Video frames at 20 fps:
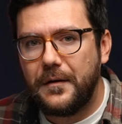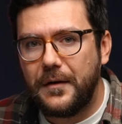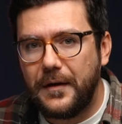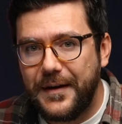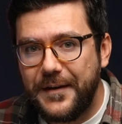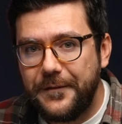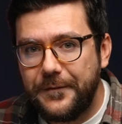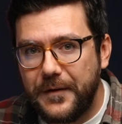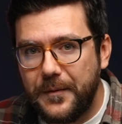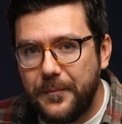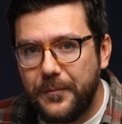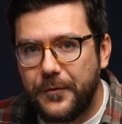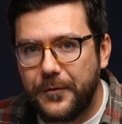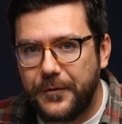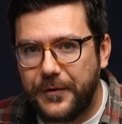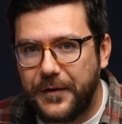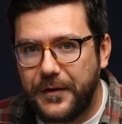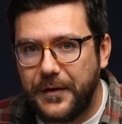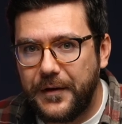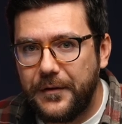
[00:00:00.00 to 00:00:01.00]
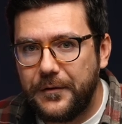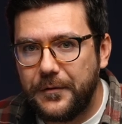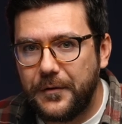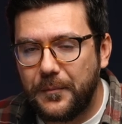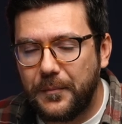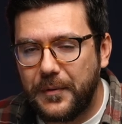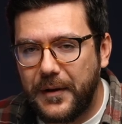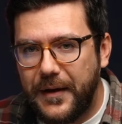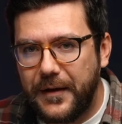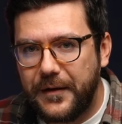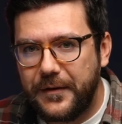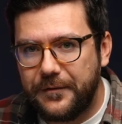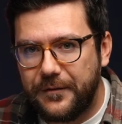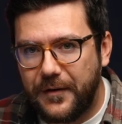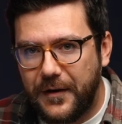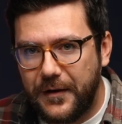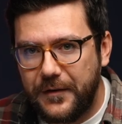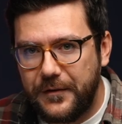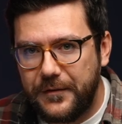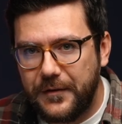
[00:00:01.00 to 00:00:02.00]
If importing into a blank
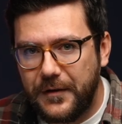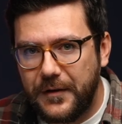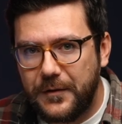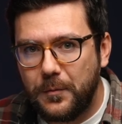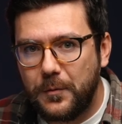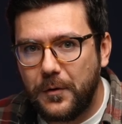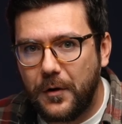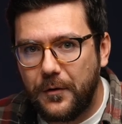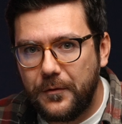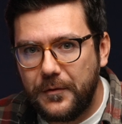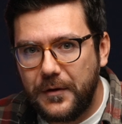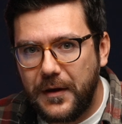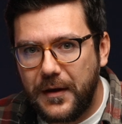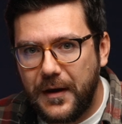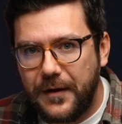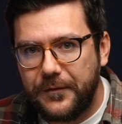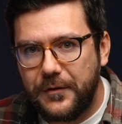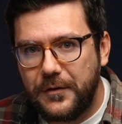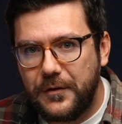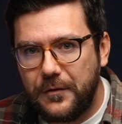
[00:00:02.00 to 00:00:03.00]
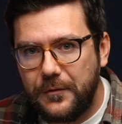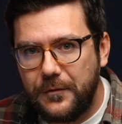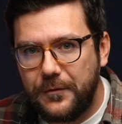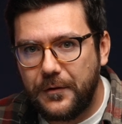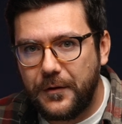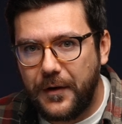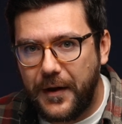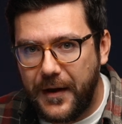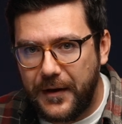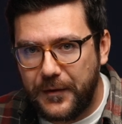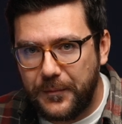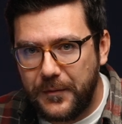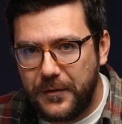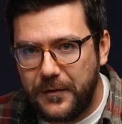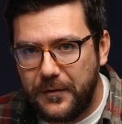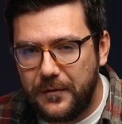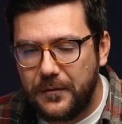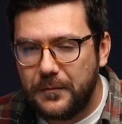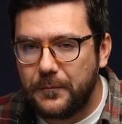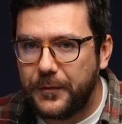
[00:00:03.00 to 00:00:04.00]
device, it will only have the user
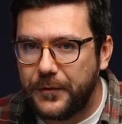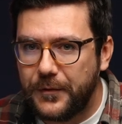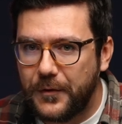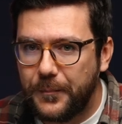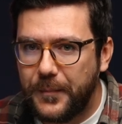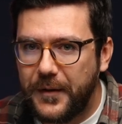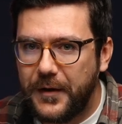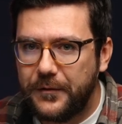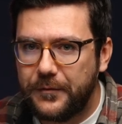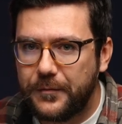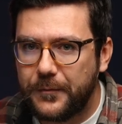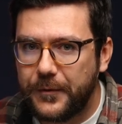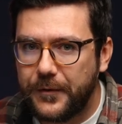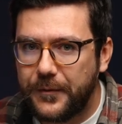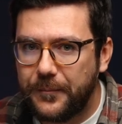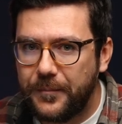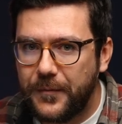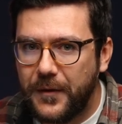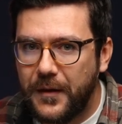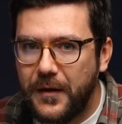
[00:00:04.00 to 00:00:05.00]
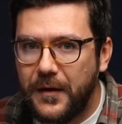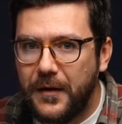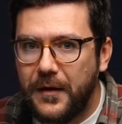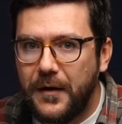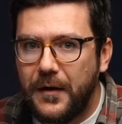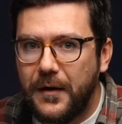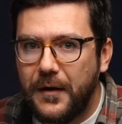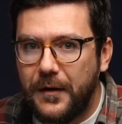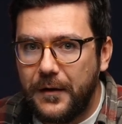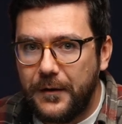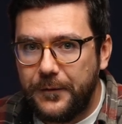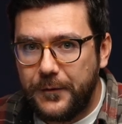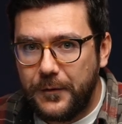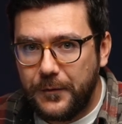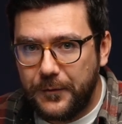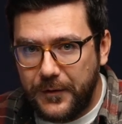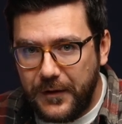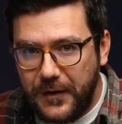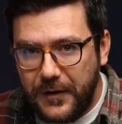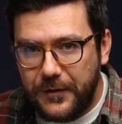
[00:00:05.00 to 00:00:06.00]
admin with no password. If
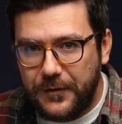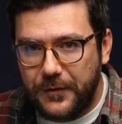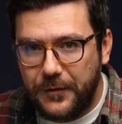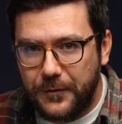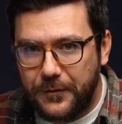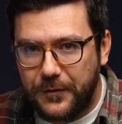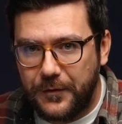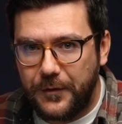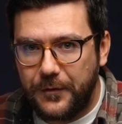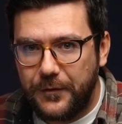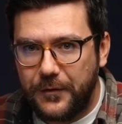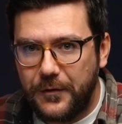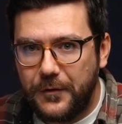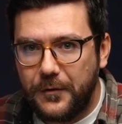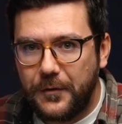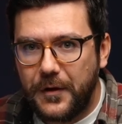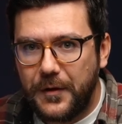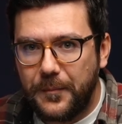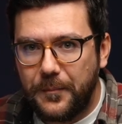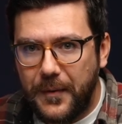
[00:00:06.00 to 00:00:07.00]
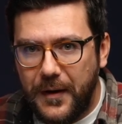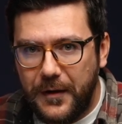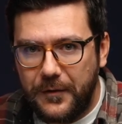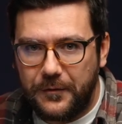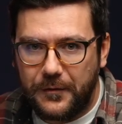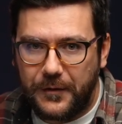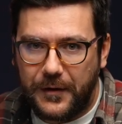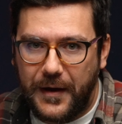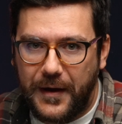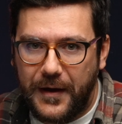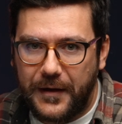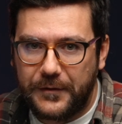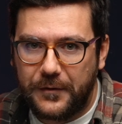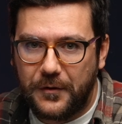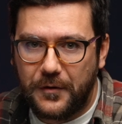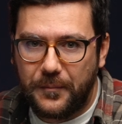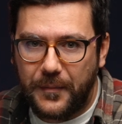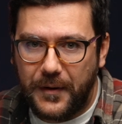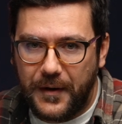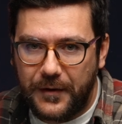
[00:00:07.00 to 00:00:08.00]
you need users, you can manually add
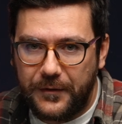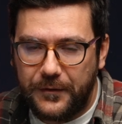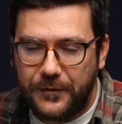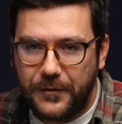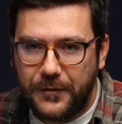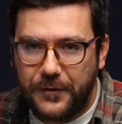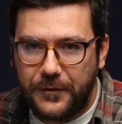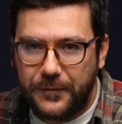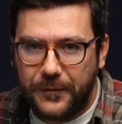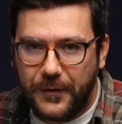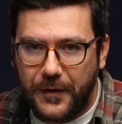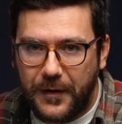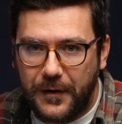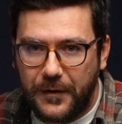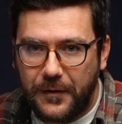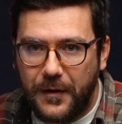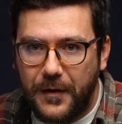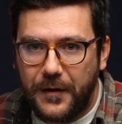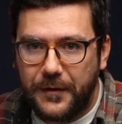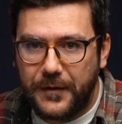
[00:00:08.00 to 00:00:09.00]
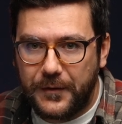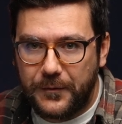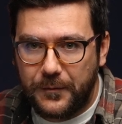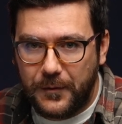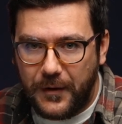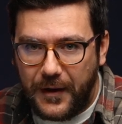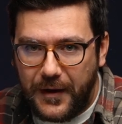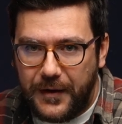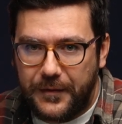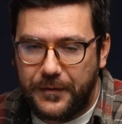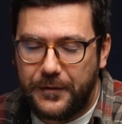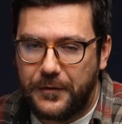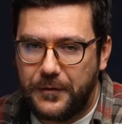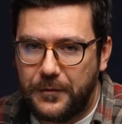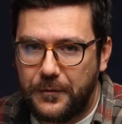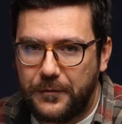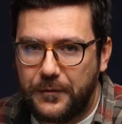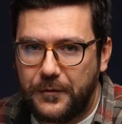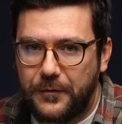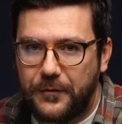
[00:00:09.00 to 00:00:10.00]
commands to this file that will add the
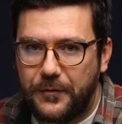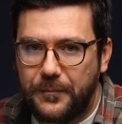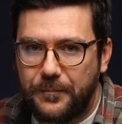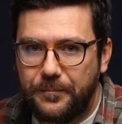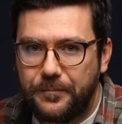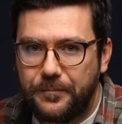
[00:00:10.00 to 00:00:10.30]
users.